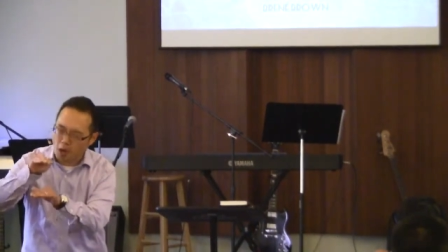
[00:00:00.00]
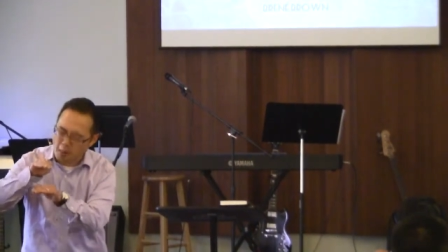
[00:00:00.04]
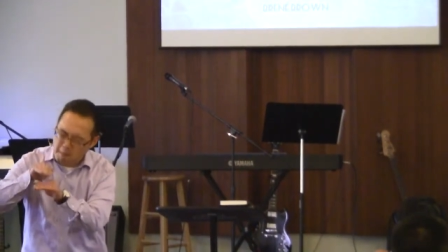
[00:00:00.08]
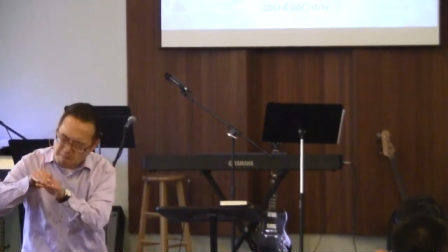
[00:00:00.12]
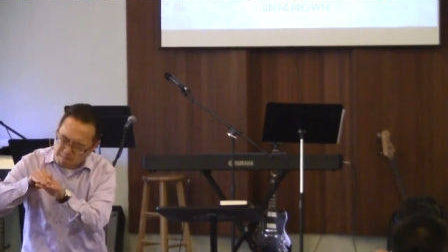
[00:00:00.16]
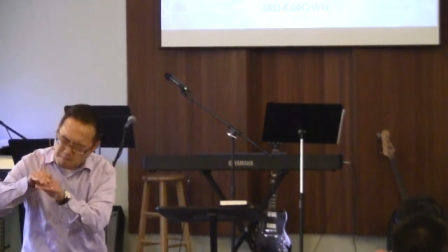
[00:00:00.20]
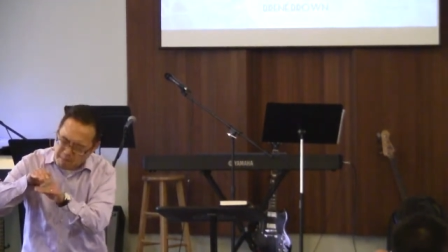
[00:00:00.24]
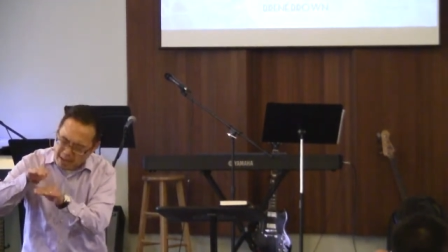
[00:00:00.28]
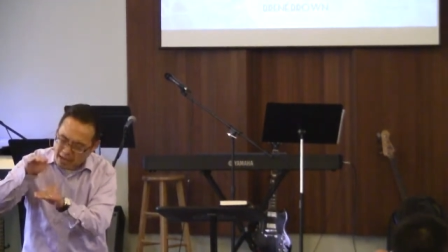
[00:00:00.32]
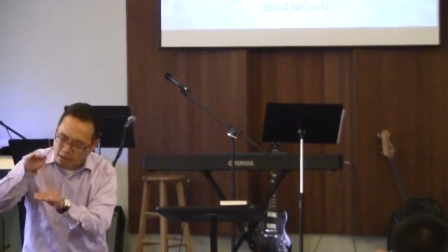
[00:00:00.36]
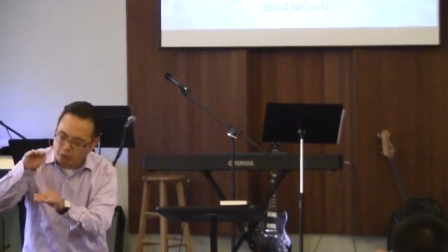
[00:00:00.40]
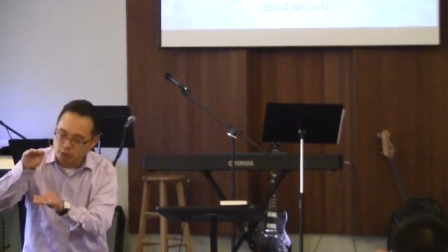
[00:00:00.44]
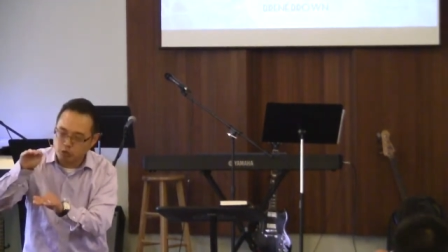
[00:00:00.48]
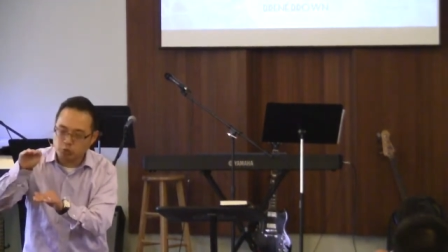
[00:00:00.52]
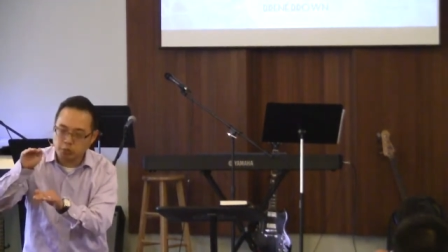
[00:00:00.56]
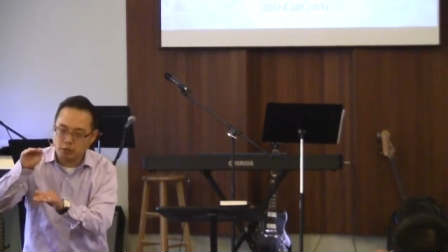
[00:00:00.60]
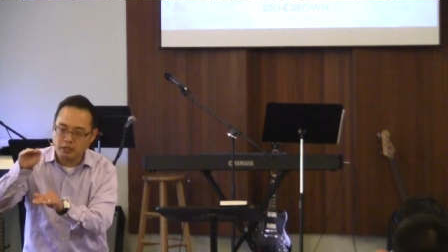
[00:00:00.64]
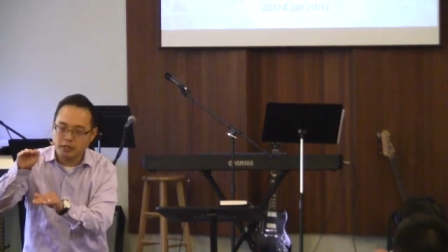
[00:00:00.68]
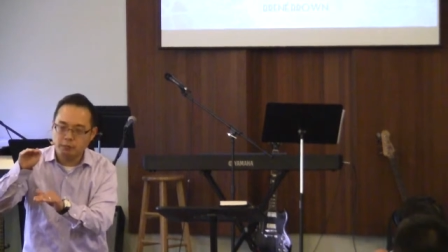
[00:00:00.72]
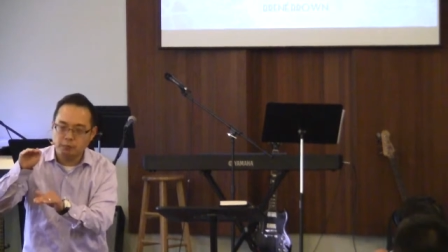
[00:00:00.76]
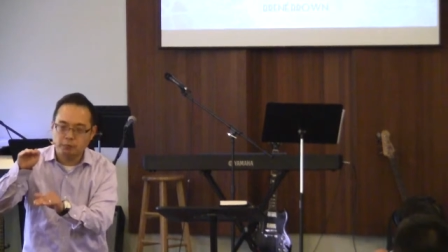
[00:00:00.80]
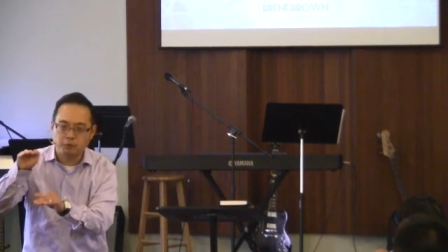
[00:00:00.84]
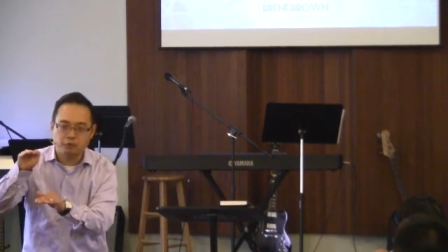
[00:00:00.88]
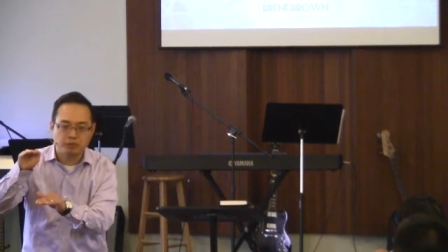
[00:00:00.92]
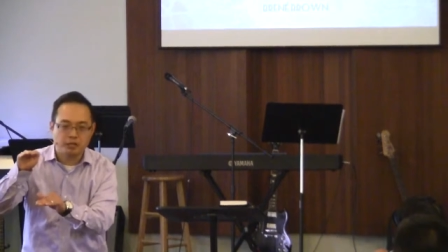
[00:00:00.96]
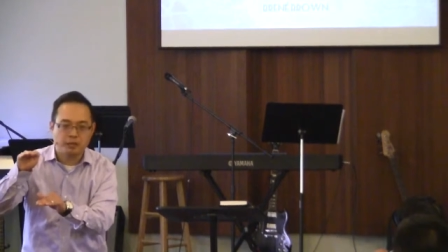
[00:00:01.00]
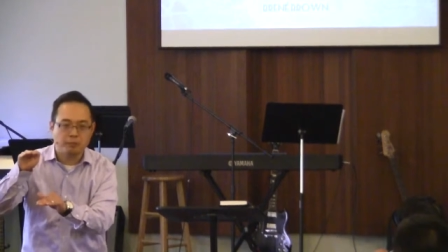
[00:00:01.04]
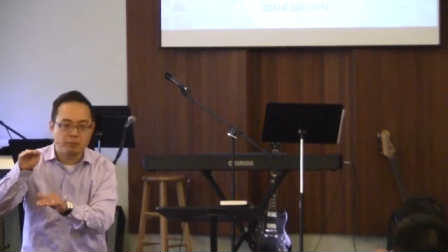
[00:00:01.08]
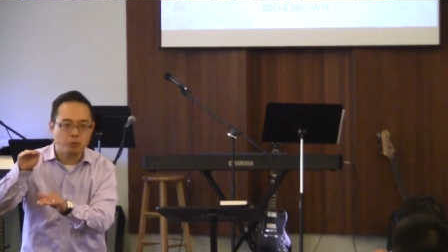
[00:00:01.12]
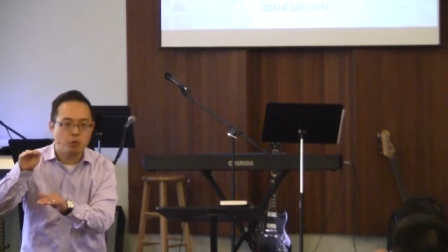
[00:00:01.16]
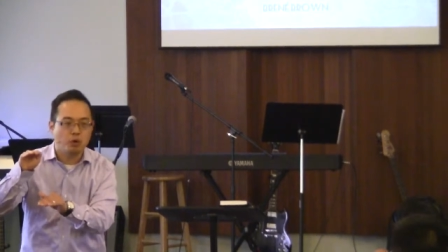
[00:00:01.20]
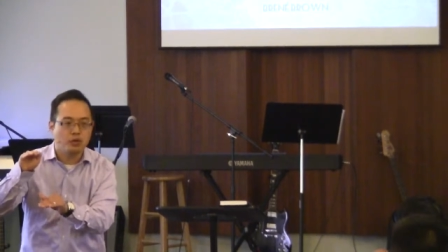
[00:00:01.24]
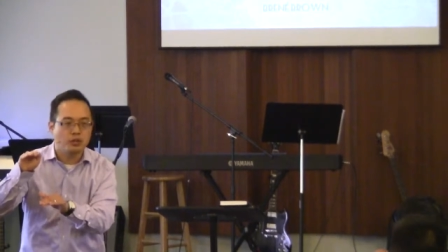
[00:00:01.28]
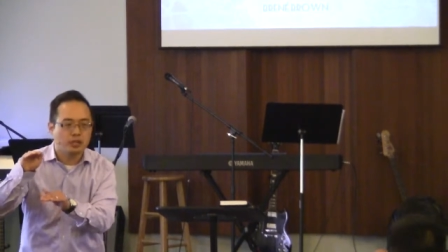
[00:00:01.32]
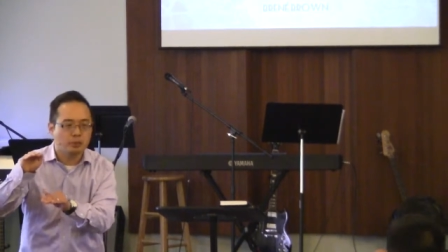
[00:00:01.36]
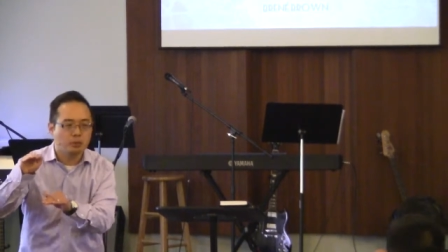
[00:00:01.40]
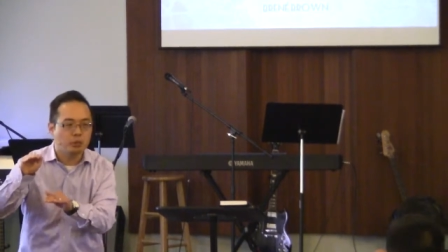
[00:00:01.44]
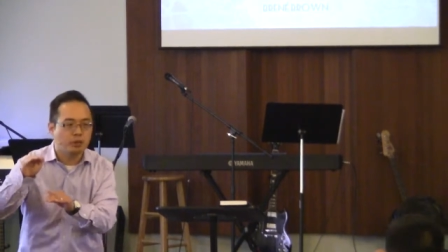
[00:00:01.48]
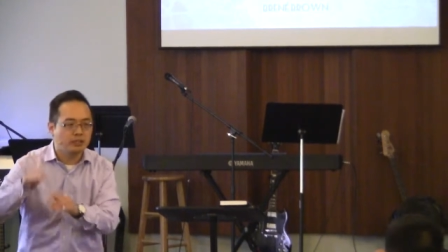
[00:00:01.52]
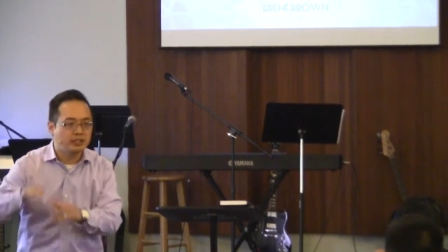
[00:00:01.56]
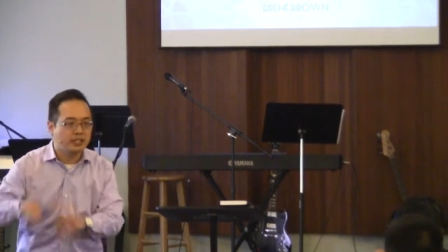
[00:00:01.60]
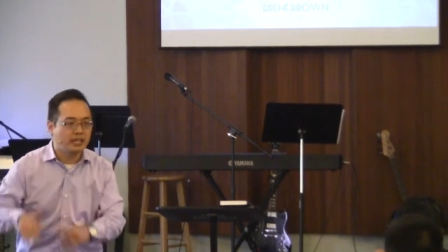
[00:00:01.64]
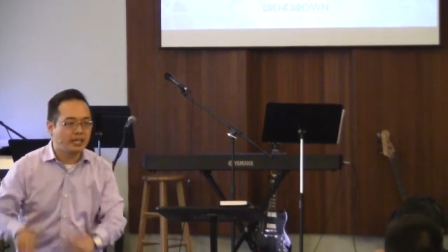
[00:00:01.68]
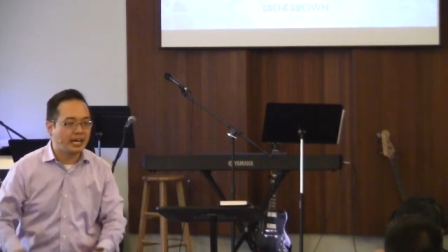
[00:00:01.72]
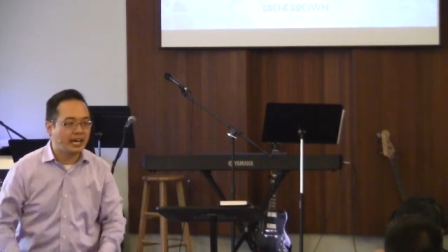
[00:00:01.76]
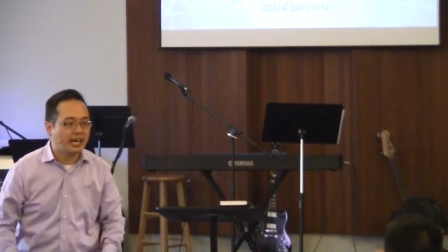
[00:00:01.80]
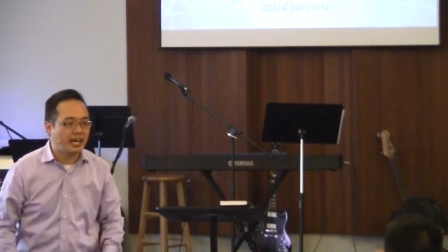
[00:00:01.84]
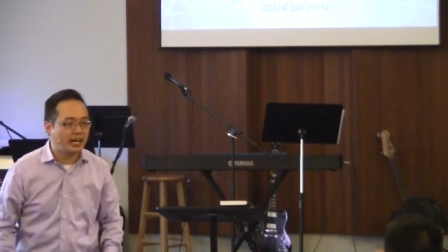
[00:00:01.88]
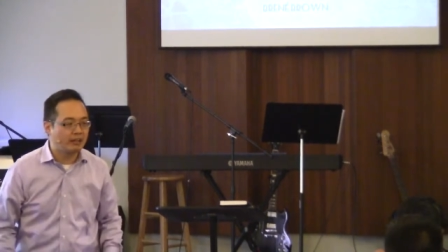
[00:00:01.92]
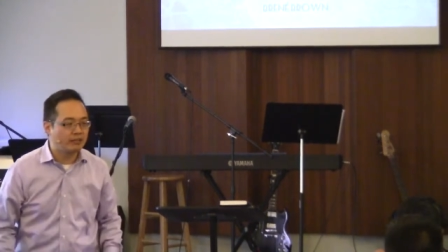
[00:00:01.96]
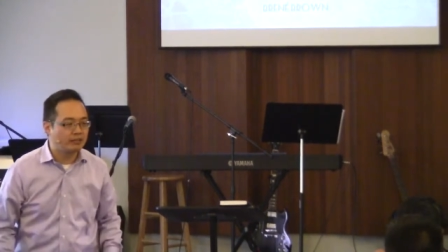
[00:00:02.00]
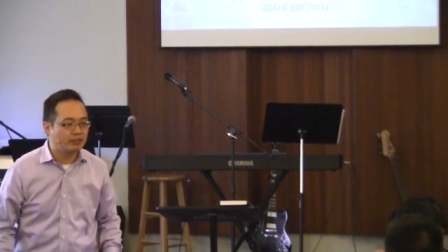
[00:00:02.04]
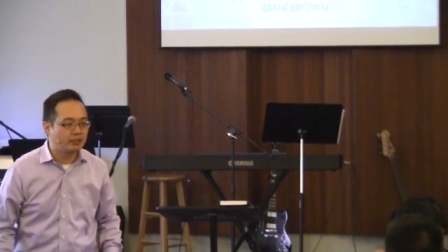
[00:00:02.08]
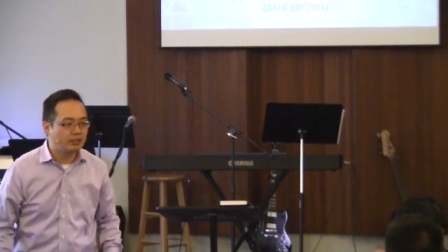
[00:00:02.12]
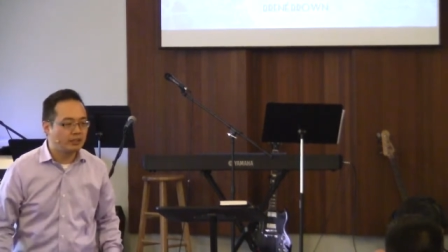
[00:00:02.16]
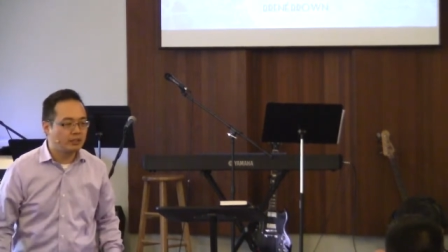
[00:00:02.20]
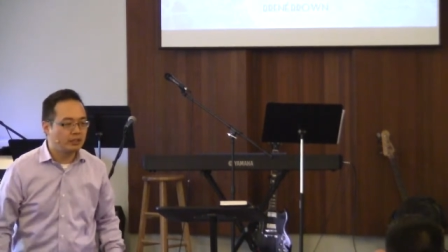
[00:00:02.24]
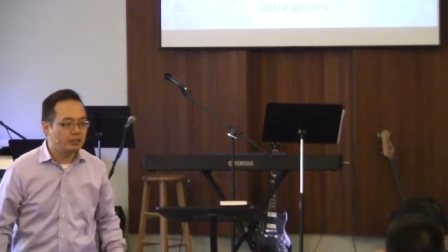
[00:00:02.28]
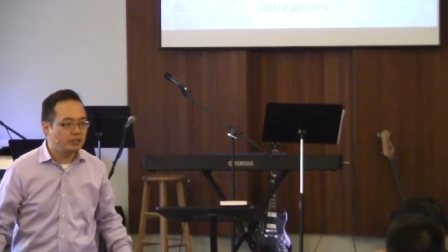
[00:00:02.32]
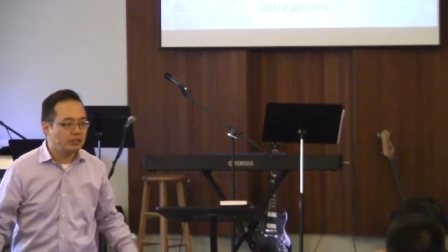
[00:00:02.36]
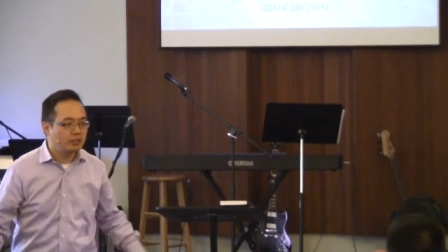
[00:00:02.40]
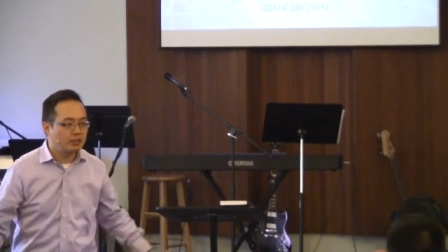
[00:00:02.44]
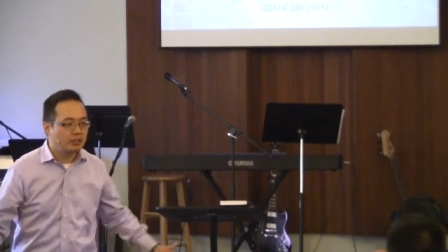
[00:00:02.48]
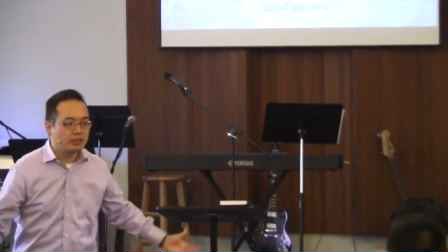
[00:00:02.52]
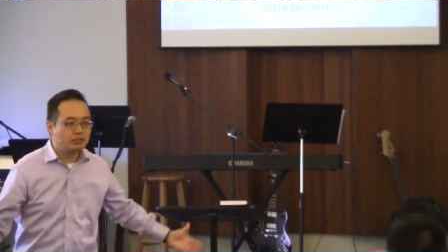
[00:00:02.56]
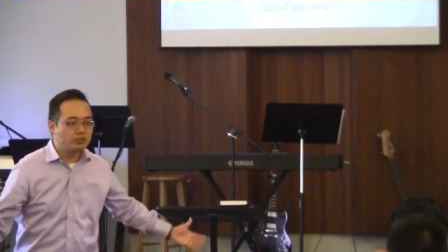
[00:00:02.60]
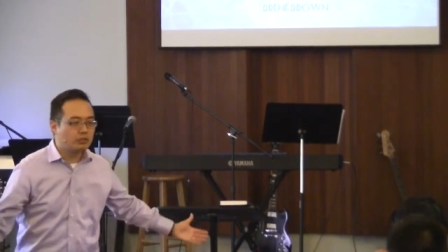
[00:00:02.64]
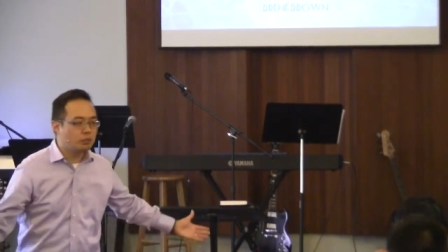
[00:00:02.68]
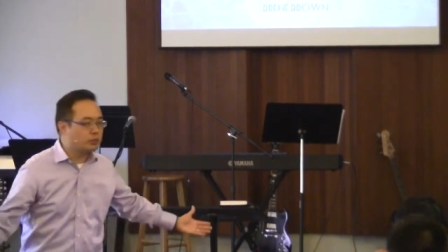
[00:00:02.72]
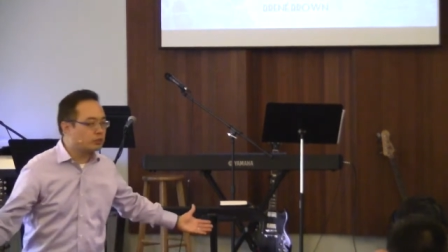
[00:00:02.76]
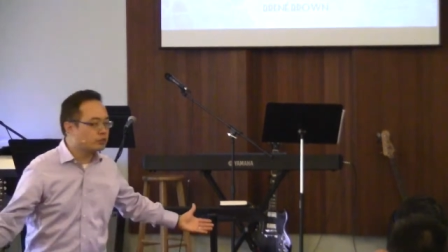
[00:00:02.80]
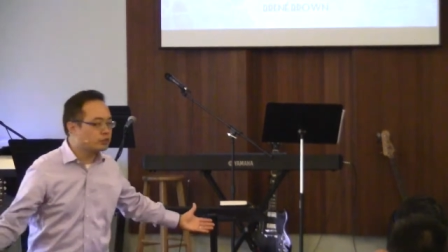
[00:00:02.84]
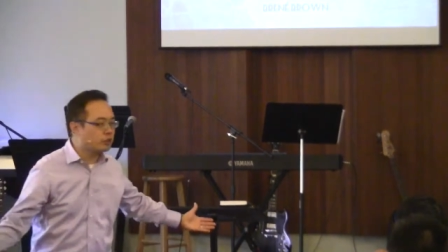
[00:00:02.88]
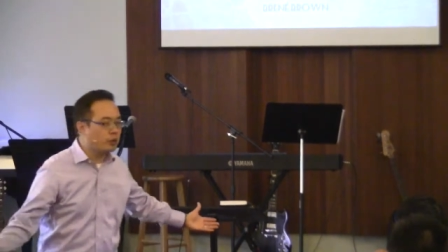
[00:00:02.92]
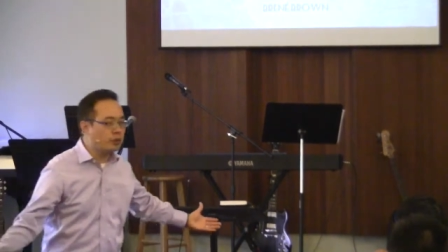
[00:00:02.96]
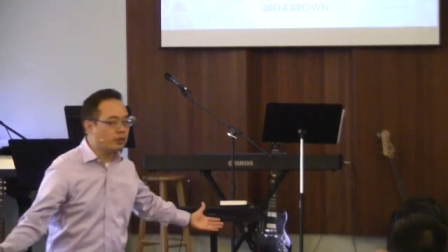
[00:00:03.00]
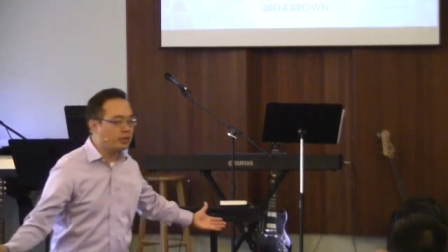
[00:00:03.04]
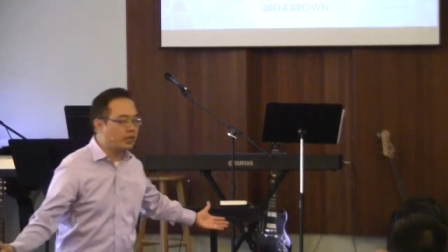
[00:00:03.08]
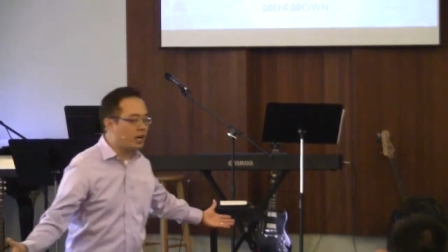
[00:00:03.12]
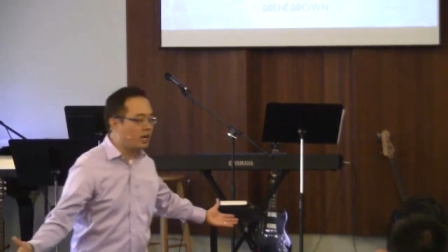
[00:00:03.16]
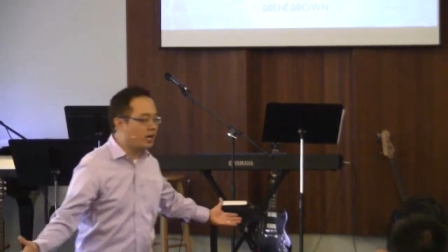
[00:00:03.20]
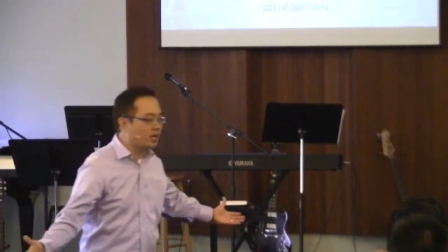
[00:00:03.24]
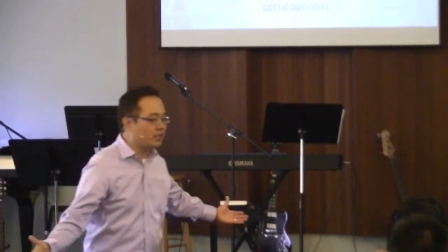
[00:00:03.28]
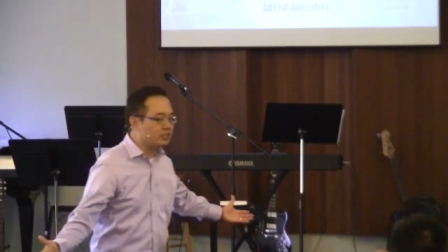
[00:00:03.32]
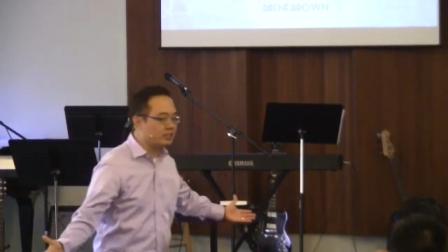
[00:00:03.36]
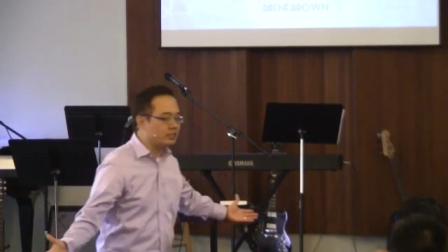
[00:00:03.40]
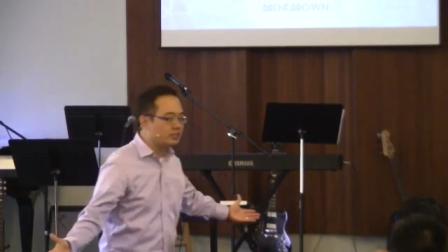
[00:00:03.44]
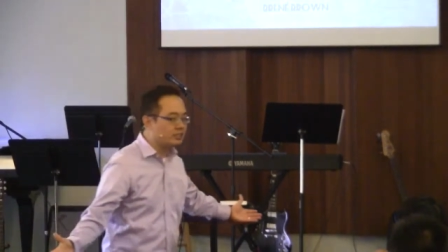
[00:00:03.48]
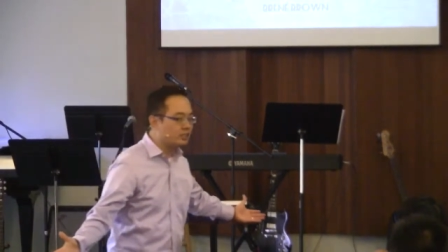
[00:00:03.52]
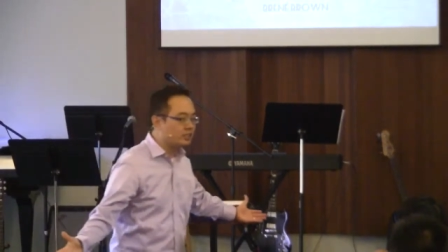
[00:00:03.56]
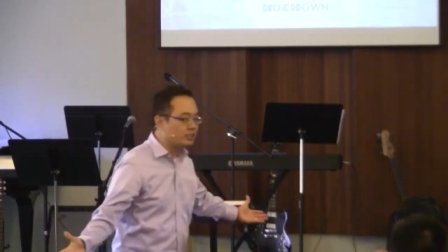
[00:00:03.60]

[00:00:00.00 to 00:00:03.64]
about 20% more than what they have. So what's going on?